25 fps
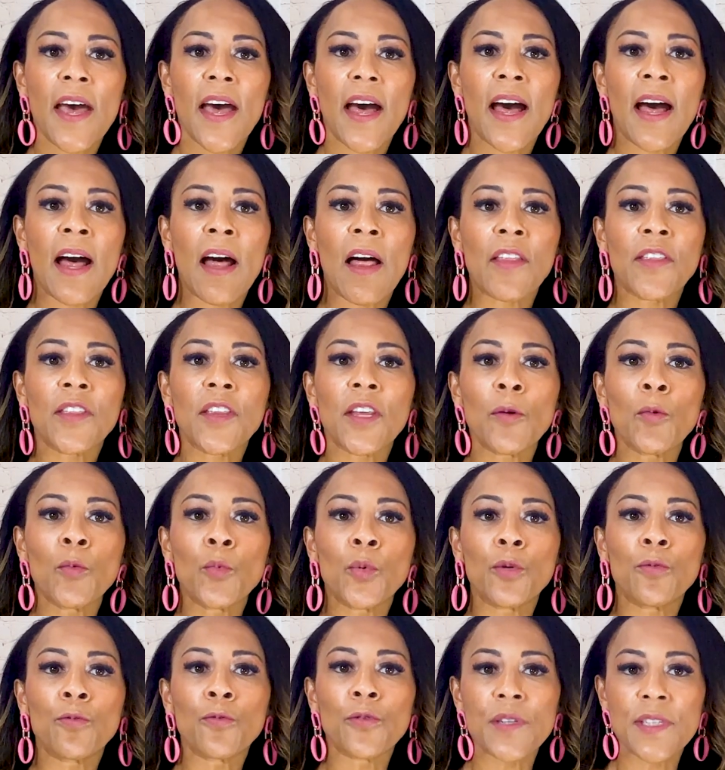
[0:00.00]
that
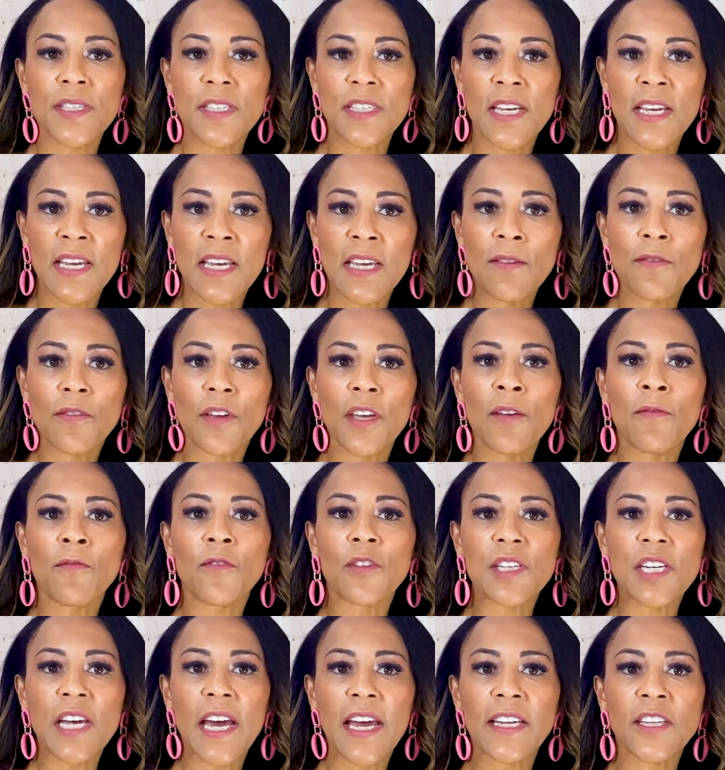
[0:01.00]
will receive
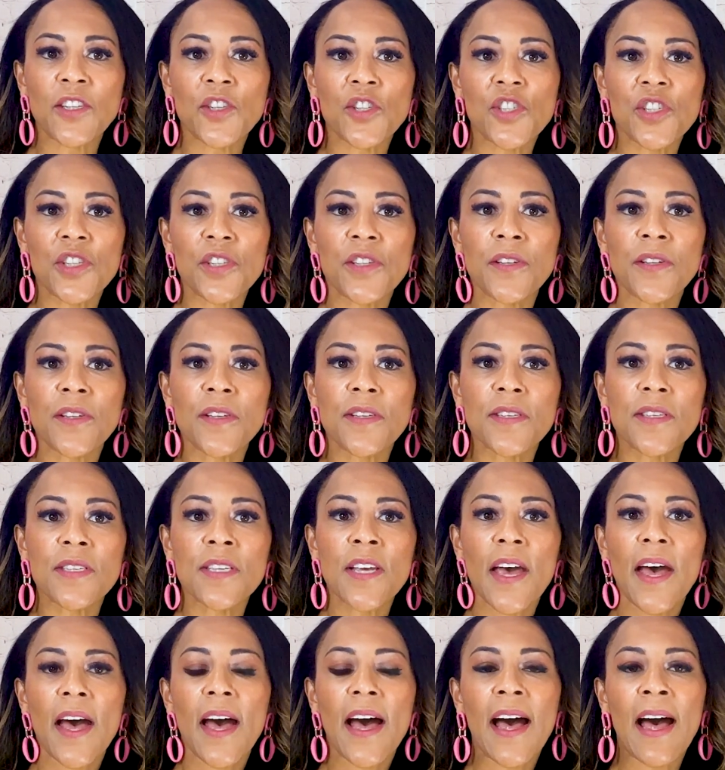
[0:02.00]
invitations
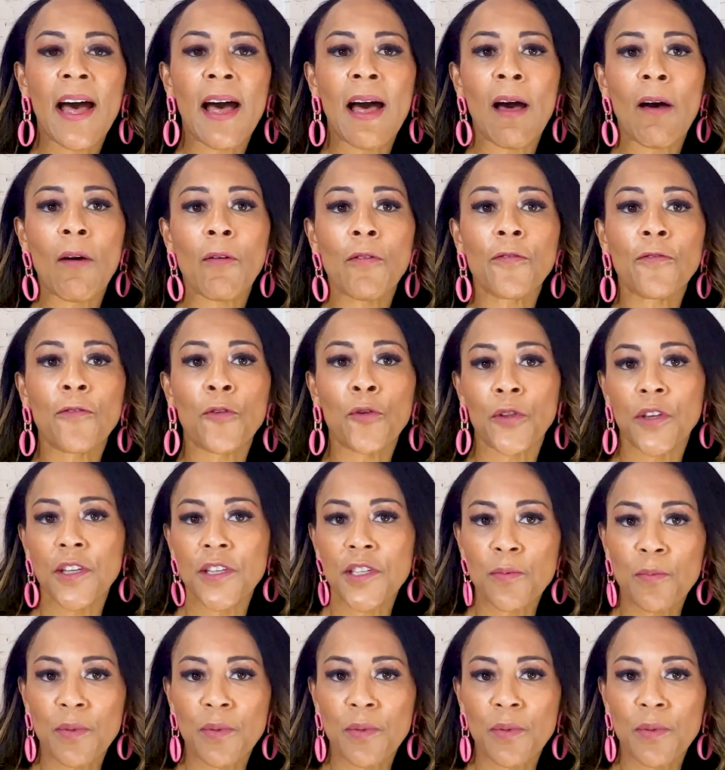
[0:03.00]
for this